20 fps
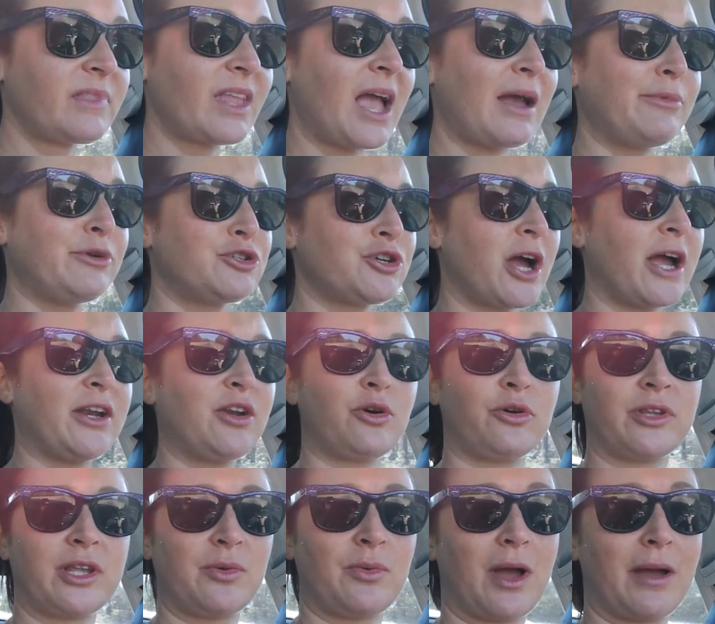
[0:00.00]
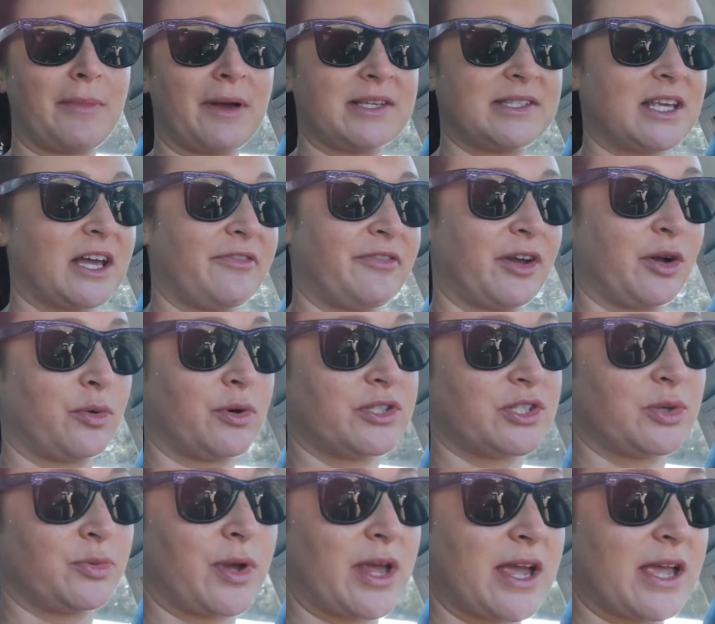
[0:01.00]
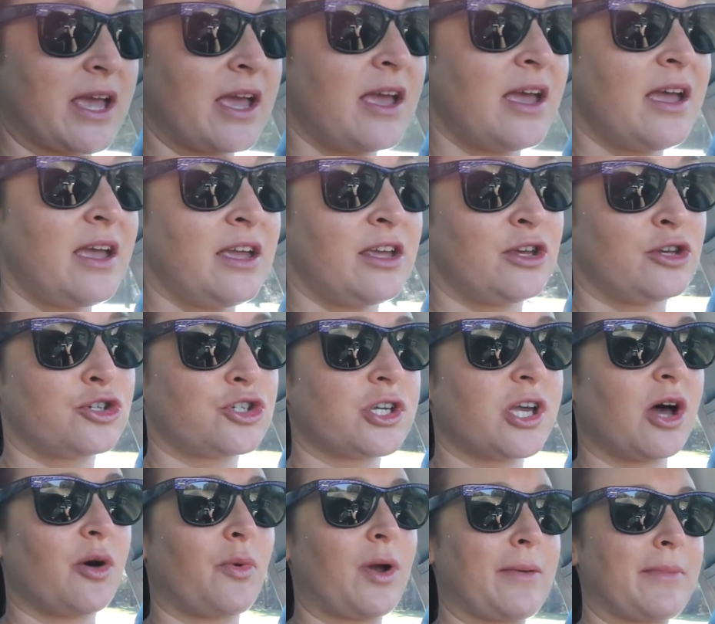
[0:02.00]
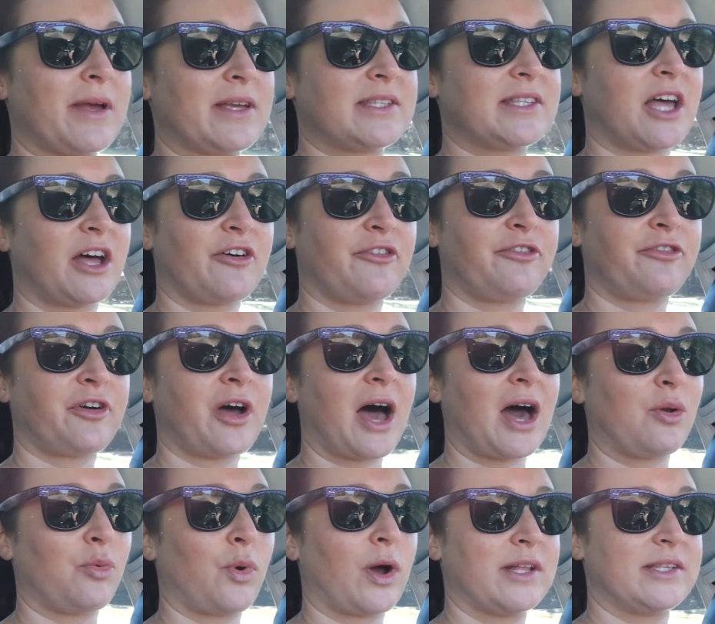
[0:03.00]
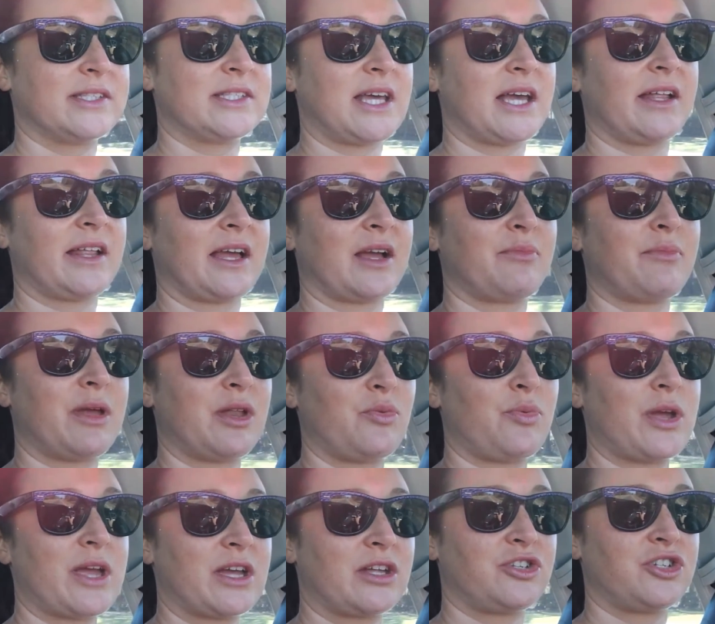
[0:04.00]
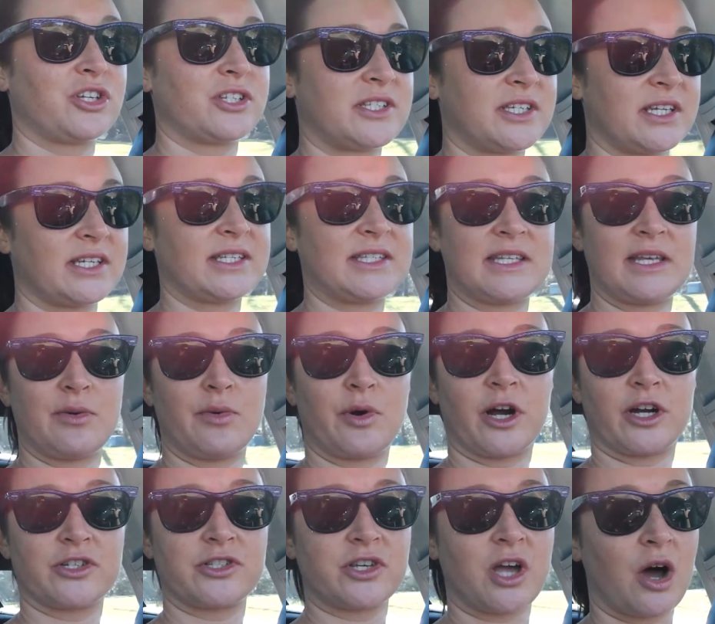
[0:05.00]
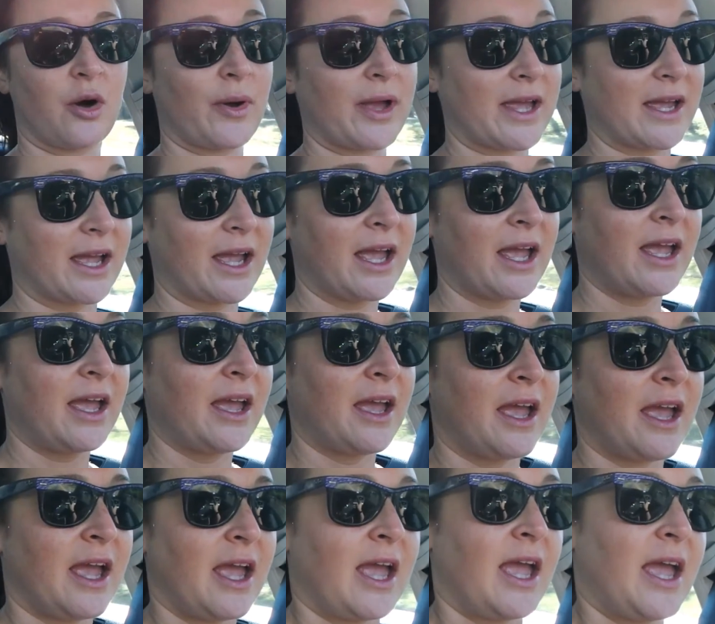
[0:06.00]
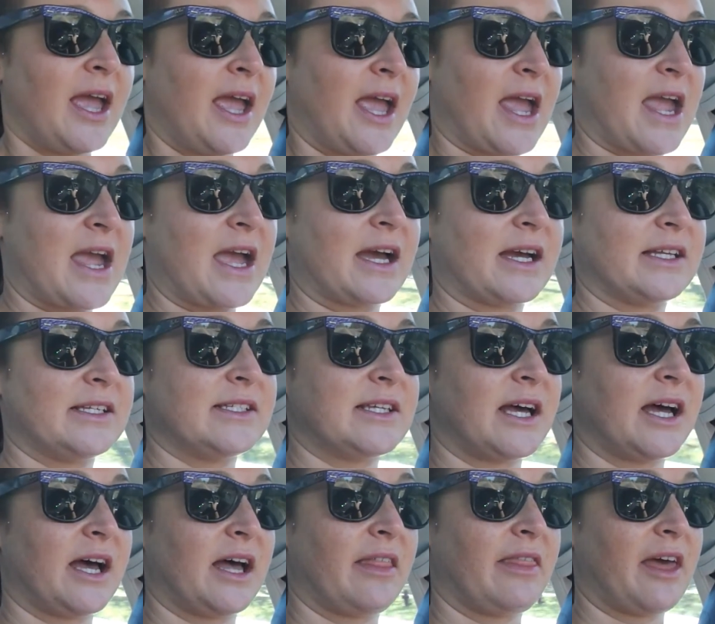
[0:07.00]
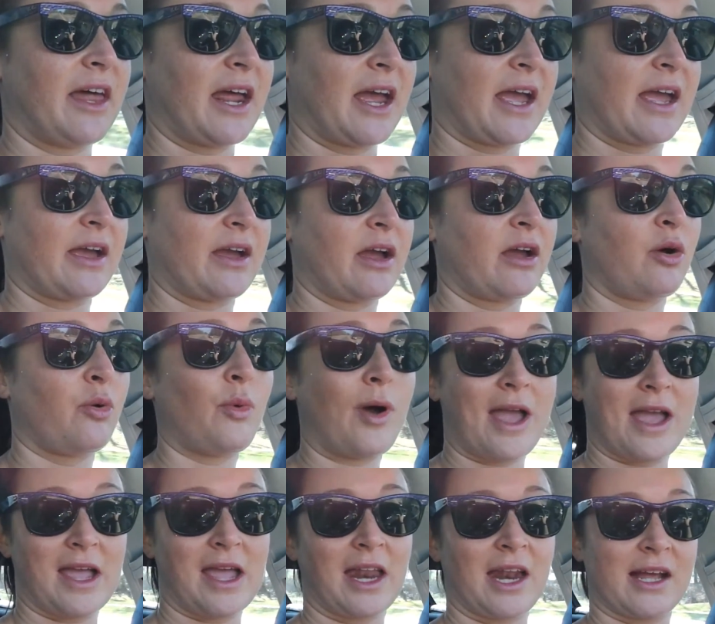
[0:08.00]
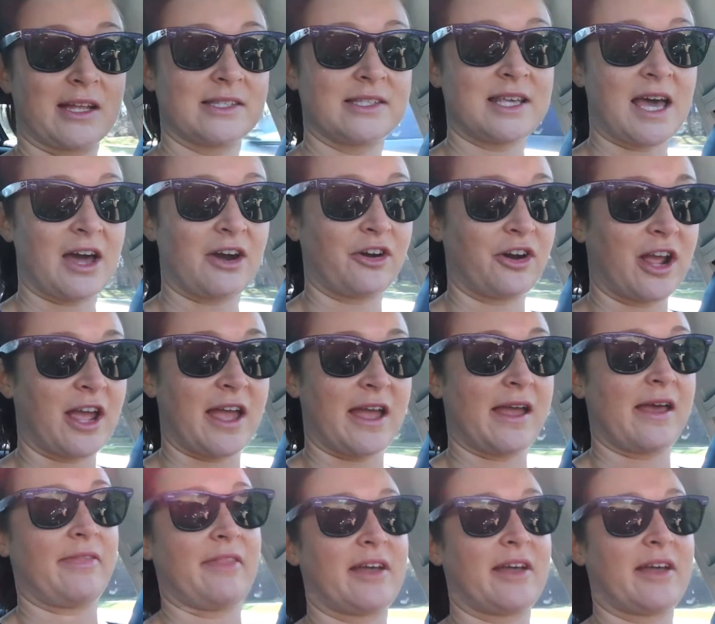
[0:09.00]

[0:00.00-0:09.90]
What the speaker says: I've been trying to only weigh myself like once a week. Usually I'll weigh myself on Wednesday, like midweek, just to see where it's going, and then I weigh again on Saturday, and